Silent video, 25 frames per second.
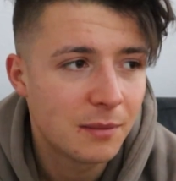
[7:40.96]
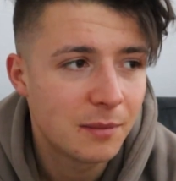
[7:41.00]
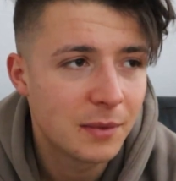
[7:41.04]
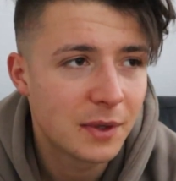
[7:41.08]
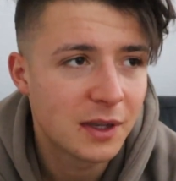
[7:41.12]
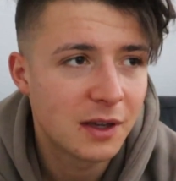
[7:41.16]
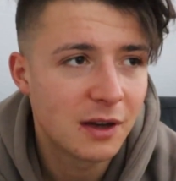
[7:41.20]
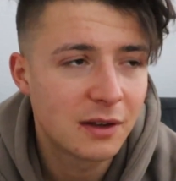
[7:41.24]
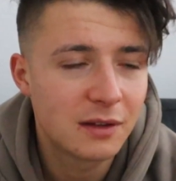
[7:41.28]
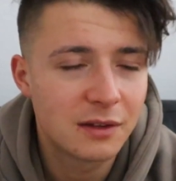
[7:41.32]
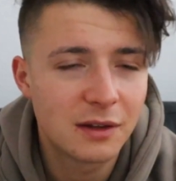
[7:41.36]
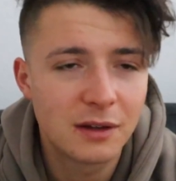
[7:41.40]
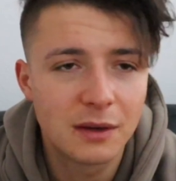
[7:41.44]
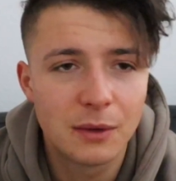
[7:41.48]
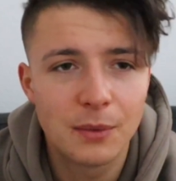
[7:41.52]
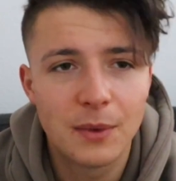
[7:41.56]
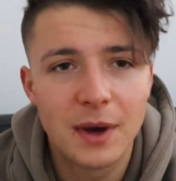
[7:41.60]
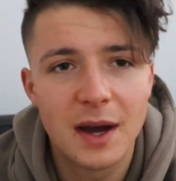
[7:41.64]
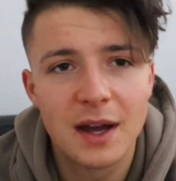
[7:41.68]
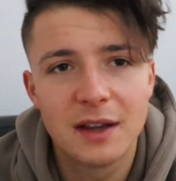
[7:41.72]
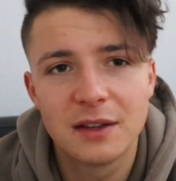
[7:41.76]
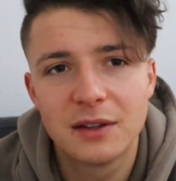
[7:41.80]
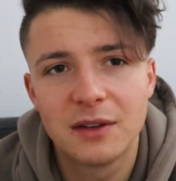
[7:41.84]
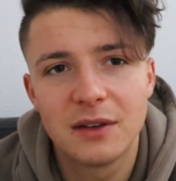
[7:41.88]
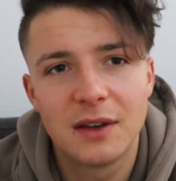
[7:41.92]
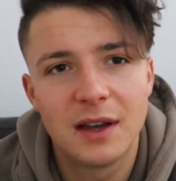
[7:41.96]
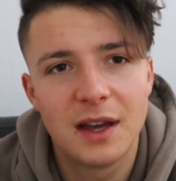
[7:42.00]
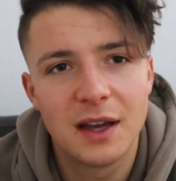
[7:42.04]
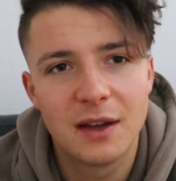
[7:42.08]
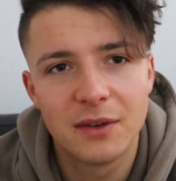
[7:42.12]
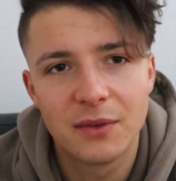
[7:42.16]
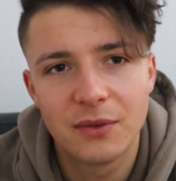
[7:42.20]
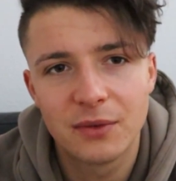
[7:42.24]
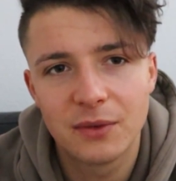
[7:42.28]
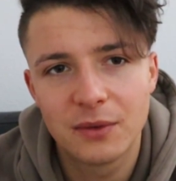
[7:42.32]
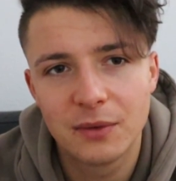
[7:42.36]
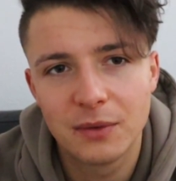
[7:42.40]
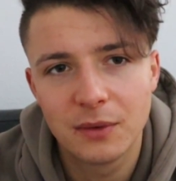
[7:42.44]
because otherwise you
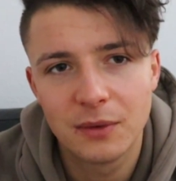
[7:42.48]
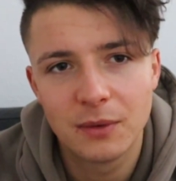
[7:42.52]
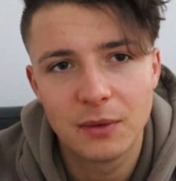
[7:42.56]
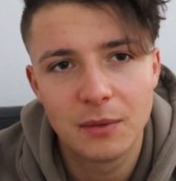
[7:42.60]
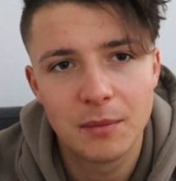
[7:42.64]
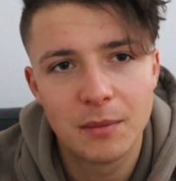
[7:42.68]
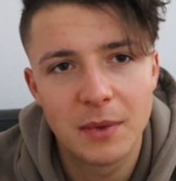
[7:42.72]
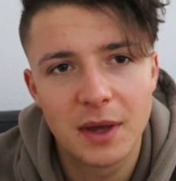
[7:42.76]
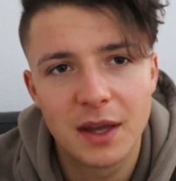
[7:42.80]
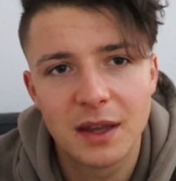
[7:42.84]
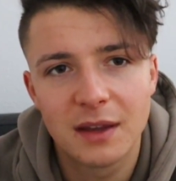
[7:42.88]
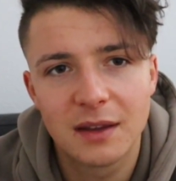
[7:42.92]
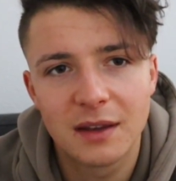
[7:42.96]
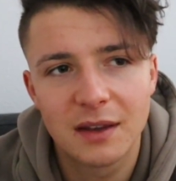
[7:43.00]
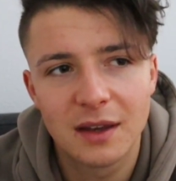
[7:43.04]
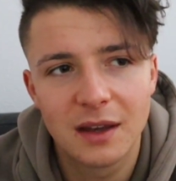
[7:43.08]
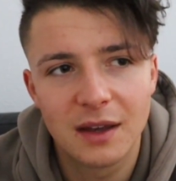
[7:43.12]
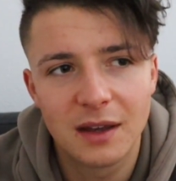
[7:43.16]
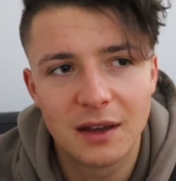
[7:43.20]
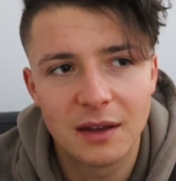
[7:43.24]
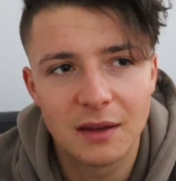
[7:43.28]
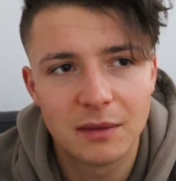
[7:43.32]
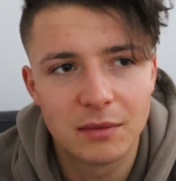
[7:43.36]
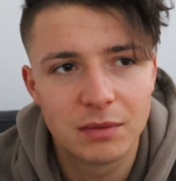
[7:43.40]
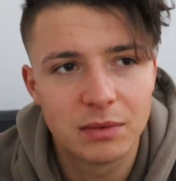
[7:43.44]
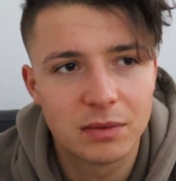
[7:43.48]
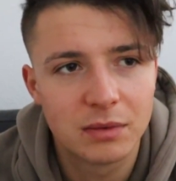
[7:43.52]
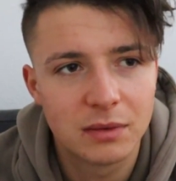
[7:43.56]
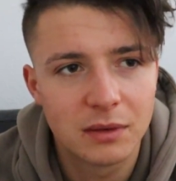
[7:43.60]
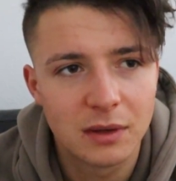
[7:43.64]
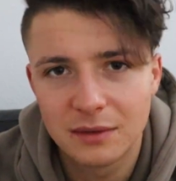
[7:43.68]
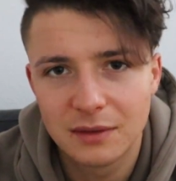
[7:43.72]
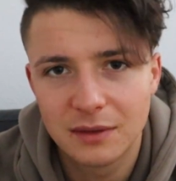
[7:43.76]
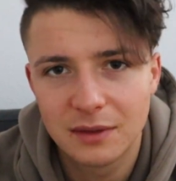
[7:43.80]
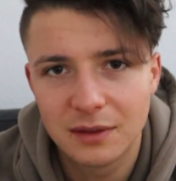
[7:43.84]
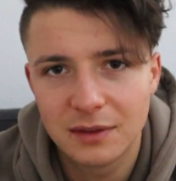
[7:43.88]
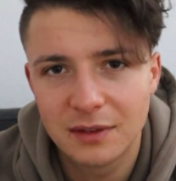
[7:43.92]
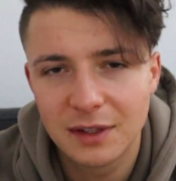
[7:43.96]
have to make a
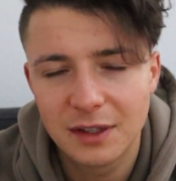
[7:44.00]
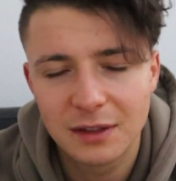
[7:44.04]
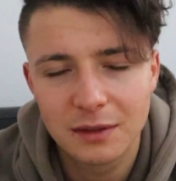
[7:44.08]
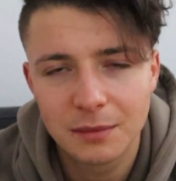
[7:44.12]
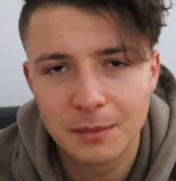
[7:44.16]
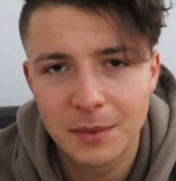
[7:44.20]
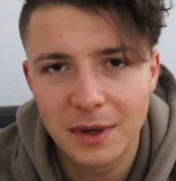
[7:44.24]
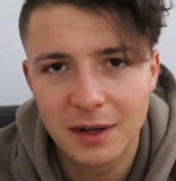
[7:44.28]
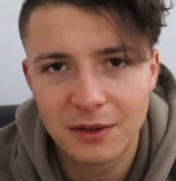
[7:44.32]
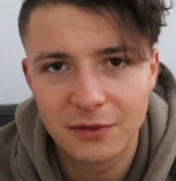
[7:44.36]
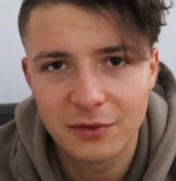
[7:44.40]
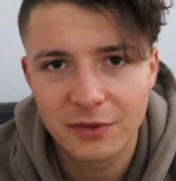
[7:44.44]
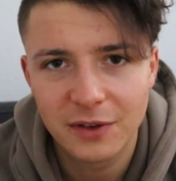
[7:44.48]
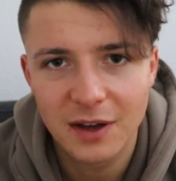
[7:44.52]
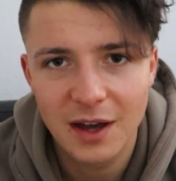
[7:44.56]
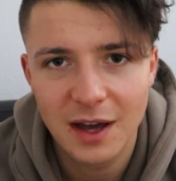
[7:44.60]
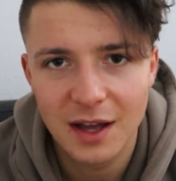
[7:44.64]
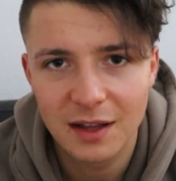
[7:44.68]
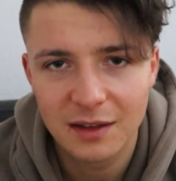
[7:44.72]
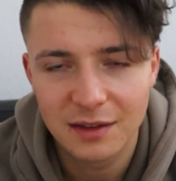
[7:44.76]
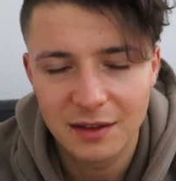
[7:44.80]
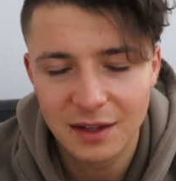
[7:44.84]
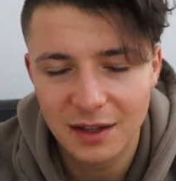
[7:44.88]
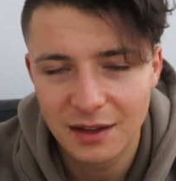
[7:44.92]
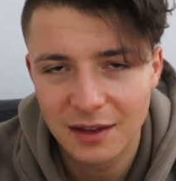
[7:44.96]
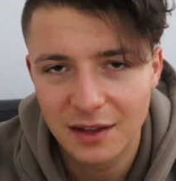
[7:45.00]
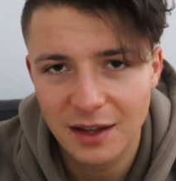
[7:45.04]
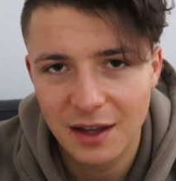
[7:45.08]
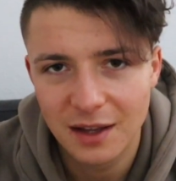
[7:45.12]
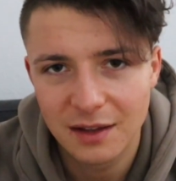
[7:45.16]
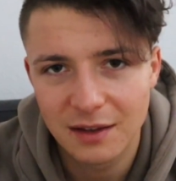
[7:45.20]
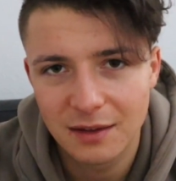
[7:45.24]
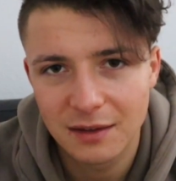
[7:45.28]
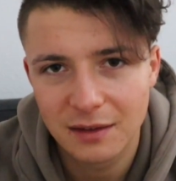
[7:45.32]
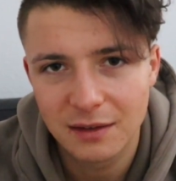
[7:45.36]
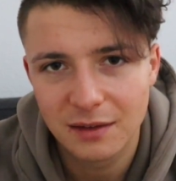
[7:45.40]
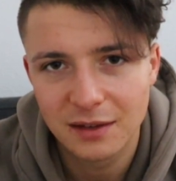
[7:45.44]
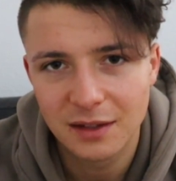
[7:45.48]
6-month cut, and
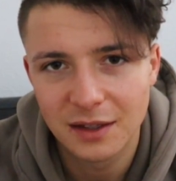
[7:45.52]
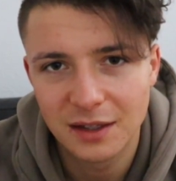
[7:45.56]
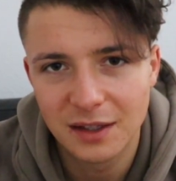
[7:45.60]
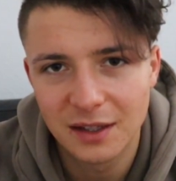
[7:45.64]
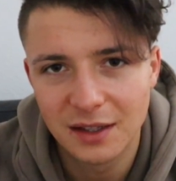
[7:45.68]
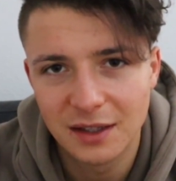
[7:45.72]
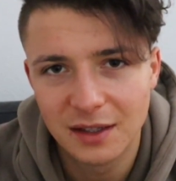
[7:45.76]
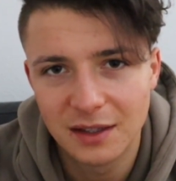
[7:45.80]
that's